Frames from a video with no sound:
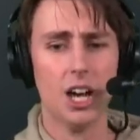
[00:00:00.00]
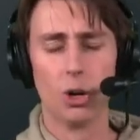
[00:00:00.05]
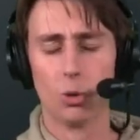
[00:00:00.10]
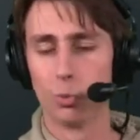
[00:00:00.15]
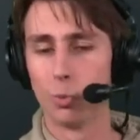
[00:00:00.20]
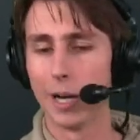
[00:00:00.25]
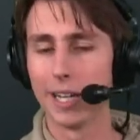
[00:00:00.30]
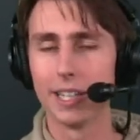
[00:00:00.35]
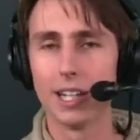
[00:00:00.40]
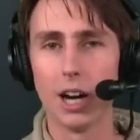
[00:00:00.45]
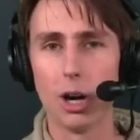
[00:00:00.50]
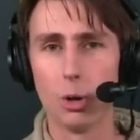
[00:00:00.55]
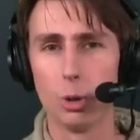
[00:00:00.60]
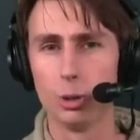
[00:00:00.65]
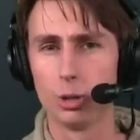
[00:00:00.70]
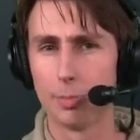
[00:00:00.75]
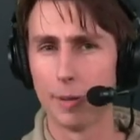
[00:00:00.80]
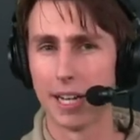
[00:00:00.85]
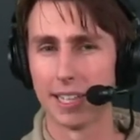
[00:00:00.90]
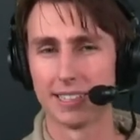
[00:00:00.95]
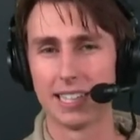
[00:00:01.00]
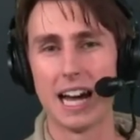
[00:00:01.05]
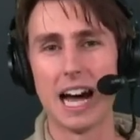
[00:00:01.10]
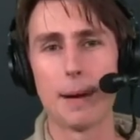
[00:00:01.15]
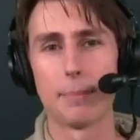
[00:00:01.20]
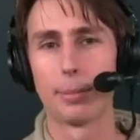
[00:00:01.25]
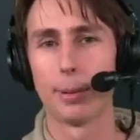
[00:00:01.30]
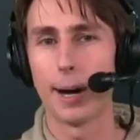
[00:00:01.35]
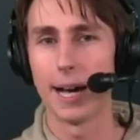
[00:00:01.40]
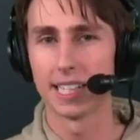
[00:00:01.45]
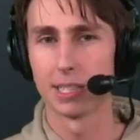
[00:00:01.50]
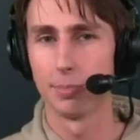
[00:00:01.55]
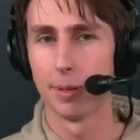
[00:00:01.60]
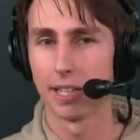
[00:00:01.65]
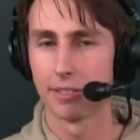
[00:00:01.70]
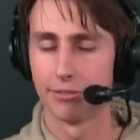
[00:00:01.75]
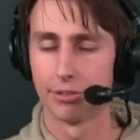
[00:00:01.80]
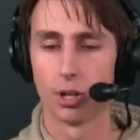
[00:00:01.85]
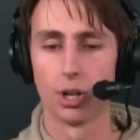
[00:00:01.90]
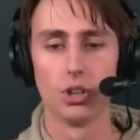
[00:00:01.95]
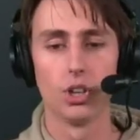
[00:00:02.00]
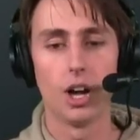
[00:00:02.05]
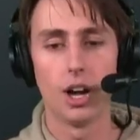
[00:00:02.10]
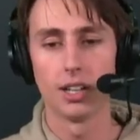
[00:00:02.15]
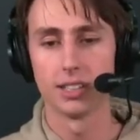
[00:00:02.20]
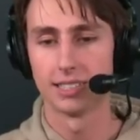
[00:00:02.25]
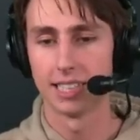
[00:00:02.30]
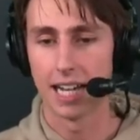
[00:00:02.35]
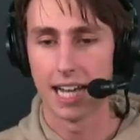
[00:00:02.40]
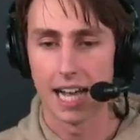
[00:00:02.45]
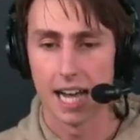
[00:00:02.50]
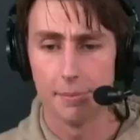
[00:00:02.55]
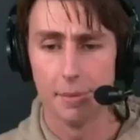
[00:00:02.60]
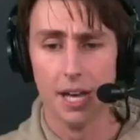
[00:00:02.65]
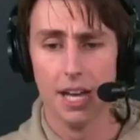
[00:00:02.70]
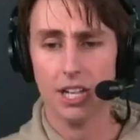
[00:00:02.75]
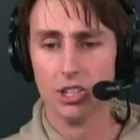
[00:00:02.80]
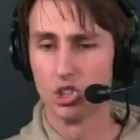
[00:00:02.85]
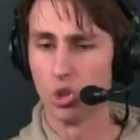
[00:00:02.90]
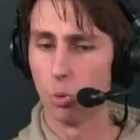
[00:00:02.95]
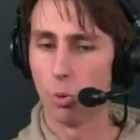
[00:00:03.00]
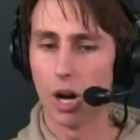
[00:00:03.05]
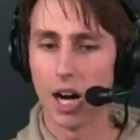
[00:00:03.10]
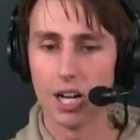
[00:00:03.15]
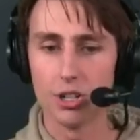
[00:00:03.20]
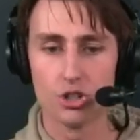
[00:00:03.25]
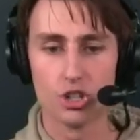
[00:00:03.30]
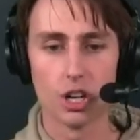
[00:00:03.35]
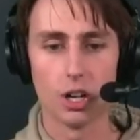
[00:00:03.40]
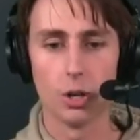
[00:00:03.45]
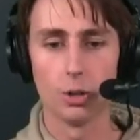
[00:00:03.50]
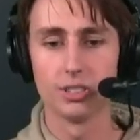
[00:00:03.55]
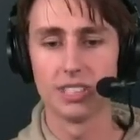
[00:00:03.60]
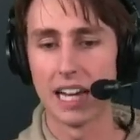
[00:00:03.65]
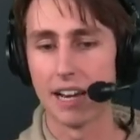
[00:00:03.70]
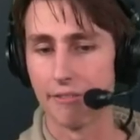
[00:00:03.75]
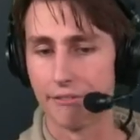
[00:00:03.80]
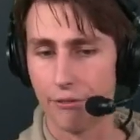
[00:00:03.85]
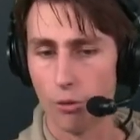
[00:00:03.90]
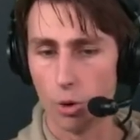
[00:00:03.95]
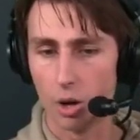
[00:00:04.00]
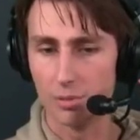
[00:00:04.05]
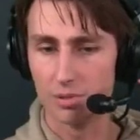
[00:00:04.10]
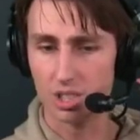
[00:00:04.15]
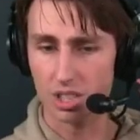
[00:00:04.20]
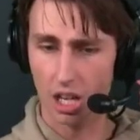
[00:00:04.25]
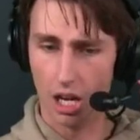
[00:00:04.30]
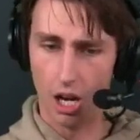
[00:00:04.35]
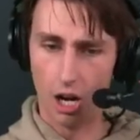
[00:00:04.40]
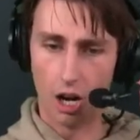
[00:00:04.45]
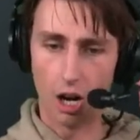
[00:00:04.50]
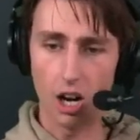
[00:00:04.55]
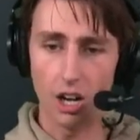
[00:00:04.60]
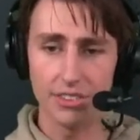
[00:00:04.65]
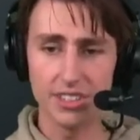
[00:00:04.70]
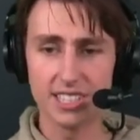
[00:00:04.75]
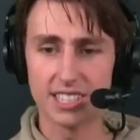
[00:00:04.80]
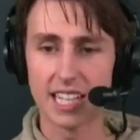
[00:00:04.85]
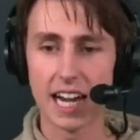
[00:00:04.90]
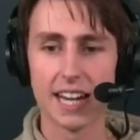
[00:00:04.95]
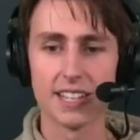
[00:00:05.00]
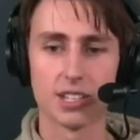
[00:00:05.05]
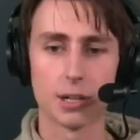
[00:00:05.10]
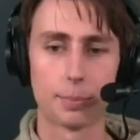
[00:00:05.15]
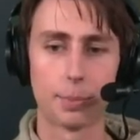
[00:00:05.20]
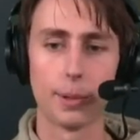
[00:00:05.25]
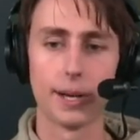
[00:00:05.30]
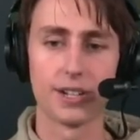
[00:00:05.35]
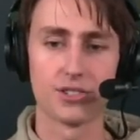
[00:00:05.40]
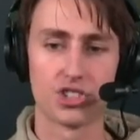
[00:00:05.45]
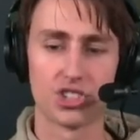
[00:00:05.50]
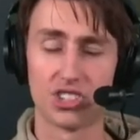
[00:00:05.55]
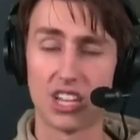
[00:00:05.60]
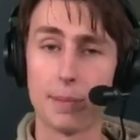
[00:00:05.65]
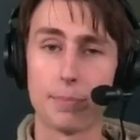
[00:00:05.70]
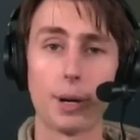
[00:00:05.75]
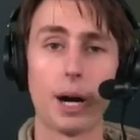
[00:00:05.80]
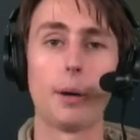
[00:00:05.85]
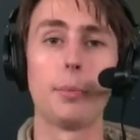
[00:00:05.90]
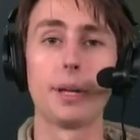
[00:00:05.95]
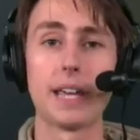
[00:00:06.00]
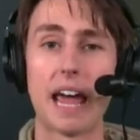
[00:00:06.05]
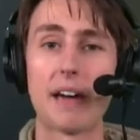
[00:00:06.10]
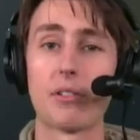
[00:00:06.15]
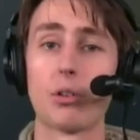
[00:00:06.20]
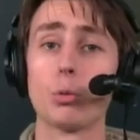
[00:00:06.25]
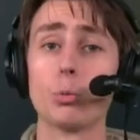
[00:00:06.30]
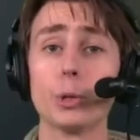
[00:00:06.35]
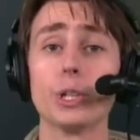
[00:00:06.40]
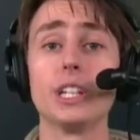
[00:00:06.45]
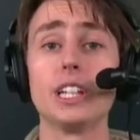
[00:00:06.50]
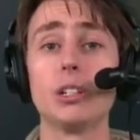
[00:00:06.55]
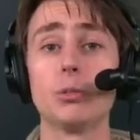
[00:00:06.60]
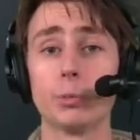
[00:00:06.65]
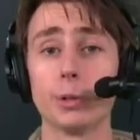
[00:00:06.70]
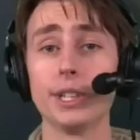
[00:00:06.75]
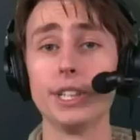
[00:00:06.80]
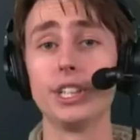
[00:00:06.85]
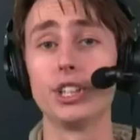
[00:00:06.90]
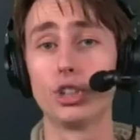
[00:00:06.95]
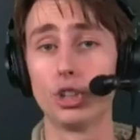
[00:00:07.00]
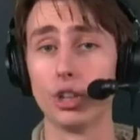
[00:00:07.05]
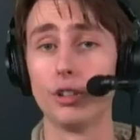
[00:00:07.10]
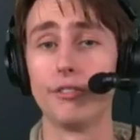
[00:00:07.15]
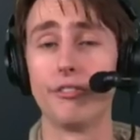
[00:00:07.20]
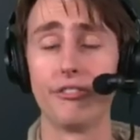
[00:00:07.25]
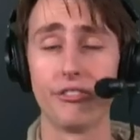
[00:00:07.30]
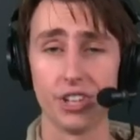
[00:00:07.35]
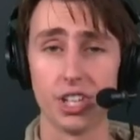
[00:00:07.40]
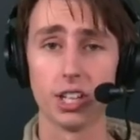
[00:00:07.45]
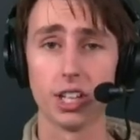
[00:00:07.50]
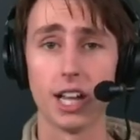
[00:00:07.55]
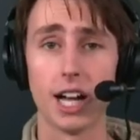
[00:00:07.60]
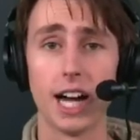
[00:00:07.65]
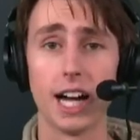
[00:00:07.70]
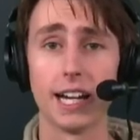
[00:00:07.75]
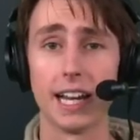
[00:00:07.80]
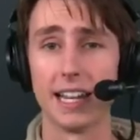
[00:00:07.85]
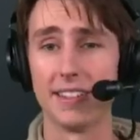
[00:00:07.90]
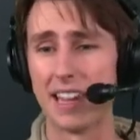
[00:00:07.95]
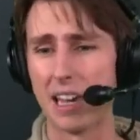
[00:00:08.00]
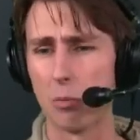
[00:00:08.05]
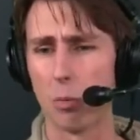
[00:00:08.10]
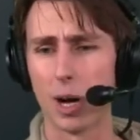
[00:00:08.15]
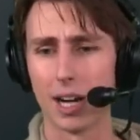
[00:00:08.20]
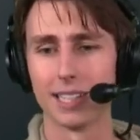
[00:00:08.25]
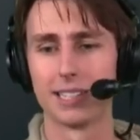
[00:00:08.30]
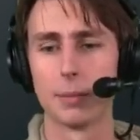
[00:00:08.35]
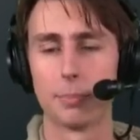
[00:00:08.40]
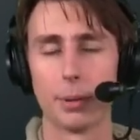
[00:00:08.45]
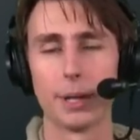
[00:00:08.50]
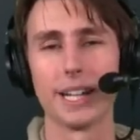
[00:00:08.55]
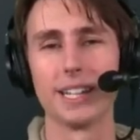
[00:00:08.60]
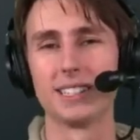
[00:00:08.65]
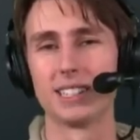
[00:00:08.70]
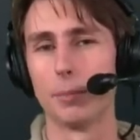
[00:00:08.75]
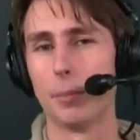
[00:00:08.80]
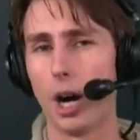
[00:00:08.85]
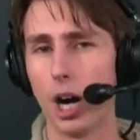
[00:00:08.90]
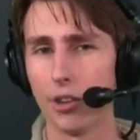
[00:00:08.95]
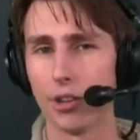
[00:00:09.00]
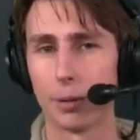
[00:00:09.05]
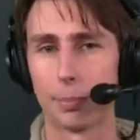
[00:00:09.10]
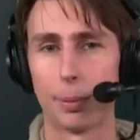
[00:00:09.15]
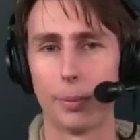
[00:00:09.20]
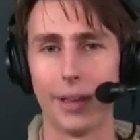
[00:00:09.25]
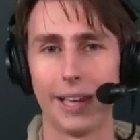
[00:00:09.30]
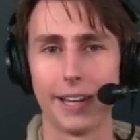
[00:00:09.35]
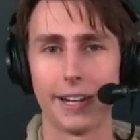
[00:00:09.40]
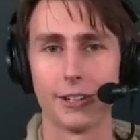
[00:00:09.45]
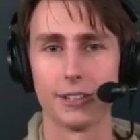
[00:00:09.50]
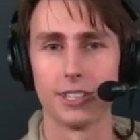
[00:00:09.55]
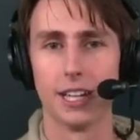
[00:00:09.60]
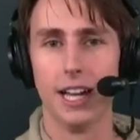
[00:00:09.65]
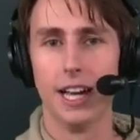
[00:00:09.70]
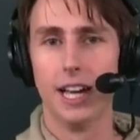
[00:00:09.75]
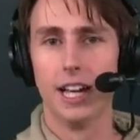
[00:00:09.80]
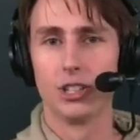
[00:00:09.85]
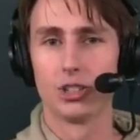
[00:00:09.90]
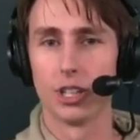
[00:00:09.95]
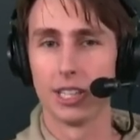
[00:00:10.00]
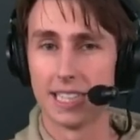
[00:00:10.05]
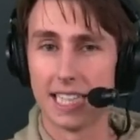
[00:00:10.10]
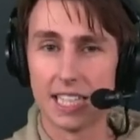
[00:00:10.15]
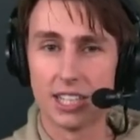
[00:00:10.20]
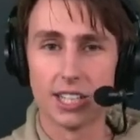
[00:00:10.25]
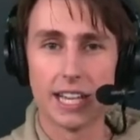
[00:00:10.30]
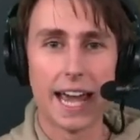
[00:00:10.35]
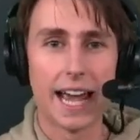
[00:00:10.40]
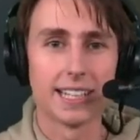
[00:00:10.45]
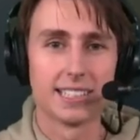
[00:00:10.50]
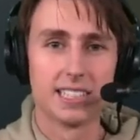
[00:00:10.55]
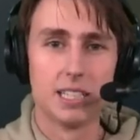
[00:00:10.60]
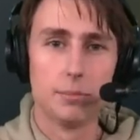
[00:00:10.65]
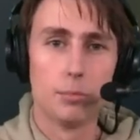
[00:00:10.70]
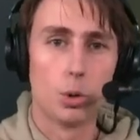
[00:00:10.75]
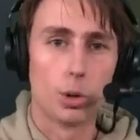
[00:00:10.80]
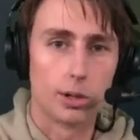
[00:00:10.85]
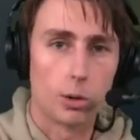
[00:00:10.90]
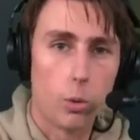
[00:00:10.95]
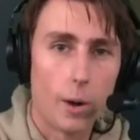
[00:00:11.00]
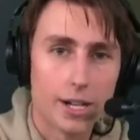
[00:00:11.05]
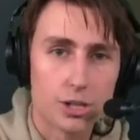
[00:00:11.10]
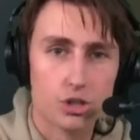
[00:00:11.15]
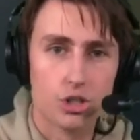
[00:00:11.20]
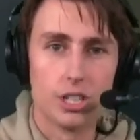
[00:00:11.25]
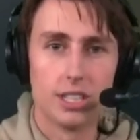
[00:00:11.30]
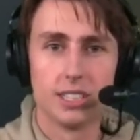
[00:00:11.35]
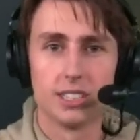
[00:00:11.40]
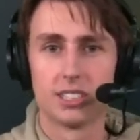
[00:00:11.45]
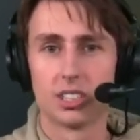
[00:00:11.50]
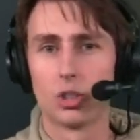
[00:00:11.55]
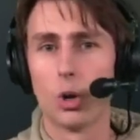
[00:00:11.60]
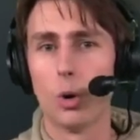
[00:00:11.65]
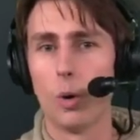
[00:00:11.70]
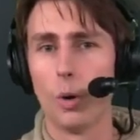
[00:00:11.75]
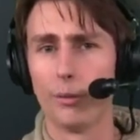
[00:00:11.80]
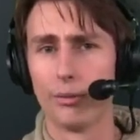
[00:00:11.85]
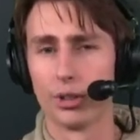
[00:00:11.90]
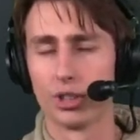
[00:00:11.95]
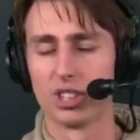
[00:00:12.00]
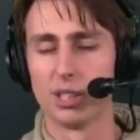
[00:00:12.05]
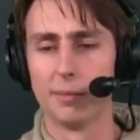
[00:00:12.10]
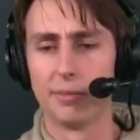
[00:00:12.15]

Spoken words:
Ringo, who's been a top prospect for a long time, DeJuan Jones, and Forbes, all these guys are players that they probably have a really, really good feel on, and they wanted to bring in some other players so that they could ask them more questions, go over some